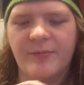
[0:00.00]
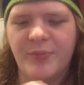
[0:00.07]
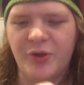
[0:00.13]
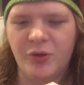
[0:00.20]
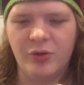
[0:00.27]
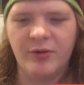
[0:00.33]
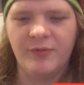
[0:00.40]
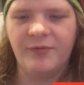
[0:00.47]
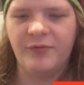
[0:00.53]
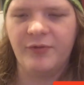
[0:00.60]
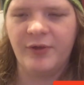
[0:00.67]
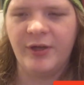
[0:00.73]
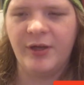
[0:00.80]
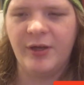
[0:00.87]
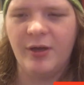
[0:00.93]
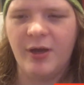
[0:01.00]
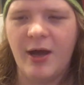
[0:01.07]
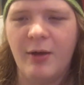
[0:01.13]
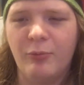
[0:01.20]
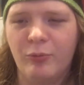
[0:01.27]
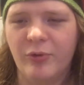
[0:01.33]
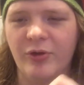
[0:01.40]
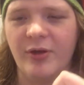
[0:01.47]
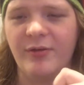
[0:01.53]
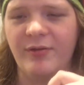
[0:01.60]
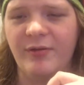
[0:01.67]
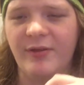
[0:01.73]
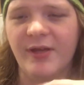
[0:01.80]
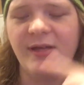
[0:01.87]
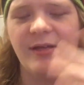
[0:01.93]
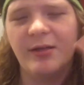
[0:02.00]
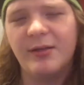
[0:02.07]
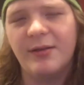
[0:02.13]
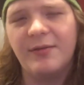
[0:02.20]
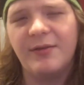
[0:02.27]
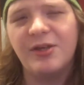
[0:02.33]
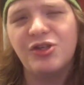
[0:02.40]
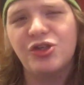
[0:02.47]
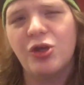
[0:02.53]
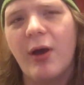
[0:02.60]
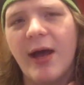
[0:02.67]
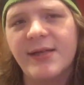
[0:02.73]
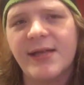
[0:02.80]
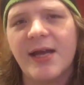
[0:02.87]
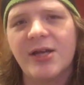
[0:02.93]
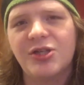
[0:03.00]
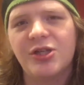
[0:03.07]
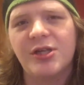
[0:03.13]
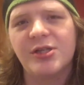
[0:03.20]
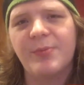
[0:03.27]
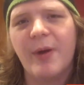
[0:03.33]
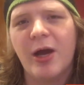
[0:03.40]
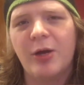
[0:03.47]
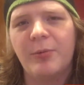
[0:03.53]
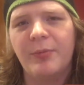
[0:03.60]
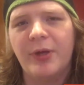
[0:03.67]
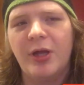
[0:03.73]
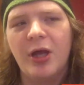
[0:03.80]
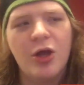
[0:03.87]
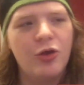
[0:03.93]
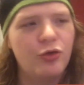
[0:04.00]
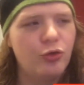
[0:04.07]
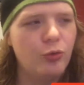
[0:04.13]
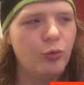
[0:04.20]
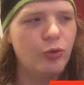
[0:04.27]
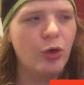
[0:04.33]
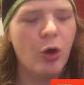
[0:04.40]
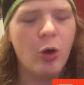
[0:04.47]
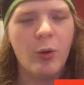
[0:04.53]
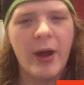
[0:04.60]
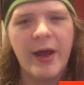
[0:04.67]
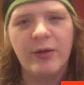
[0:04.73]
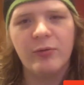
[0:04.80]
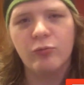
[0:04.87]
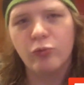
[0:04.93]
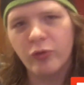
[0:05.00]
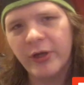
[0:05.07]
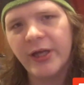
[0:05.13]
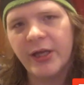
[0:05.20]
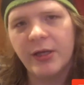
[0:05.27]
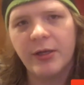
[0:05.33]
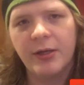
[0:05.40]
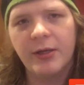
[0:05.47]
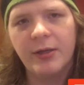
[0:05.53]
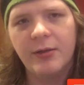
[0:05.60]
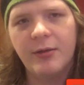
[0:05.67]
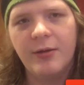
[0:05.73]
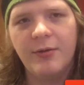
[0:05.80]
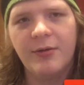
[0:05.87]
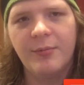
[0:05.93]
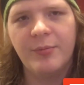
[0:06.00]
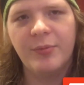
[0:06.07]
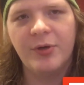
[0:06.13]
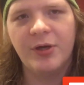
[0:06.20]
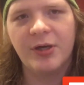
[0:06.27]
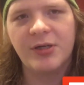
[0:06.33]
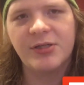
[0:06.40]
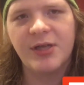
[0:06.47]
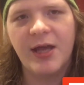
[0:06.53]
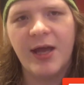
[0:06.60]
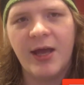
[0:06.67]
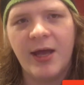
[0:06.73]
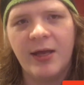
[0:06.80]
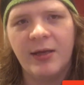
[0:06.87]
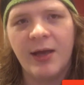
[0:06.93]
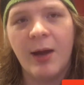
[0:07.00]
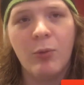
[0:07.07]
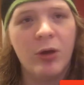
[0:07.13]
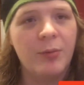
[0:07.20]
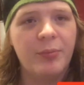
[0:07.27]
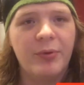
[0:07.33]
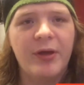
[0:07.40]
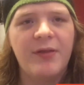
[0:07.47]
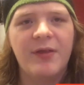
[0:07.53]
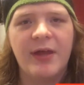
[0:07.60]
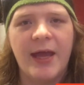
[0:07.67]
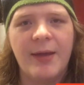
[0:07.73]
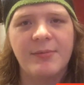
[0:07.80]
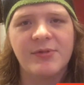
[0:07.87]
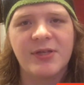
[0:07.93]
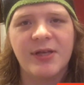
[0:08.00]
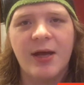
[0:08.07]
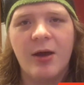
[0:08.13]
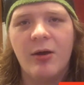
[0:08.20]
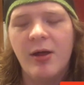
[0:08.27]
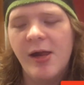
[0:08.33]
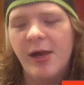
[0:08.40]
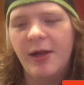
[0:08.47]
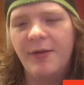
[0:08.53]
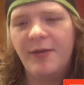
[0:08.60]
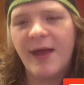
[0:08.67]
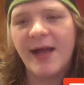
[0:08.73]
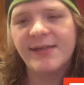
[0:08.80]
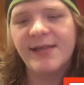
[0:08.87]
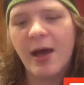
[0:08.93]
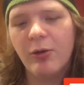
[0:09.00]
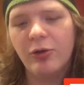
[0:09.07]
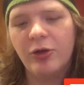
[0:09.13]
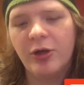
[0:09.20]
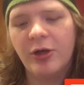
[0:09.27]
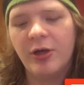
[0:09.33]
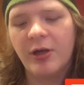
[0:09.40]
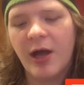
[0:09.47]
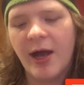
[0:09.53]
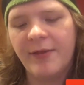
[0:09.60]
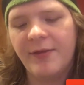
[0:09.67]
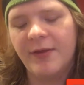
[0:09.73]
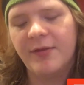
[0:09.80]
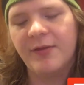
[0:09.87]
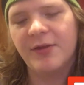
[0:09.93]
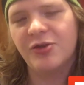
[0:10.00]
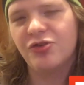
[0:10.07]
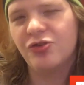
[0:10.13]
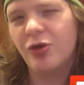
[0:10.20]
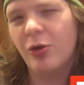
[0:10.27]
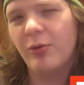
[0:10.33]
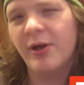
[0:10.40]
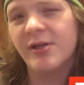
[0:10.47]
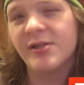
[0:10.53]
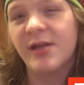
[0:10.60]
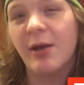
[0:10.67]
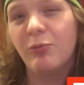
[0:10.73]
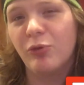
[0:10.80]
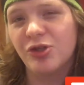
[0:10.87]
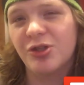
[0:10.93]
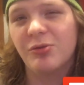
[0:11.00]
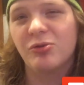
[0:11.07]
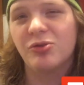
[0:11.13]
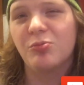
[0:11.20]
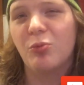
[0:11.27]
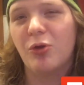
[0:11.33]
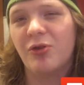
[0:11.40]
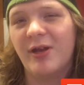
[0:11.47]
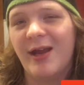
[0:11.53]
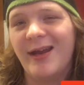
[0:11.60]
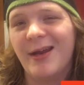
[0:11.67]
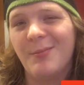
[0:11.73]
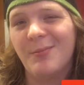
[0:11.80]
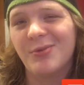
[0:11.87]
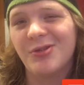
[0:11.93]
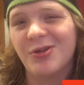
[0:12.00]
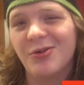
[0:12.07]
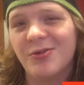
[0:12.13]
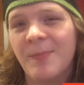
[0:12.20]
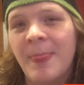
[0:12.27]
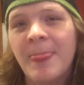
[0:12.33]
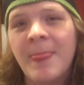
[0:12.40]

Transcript: beautifully. This show has actually inspired me to go and read the books, and I want to play the games now. That's how good I think this show is. I wish there was more than 8 episodes.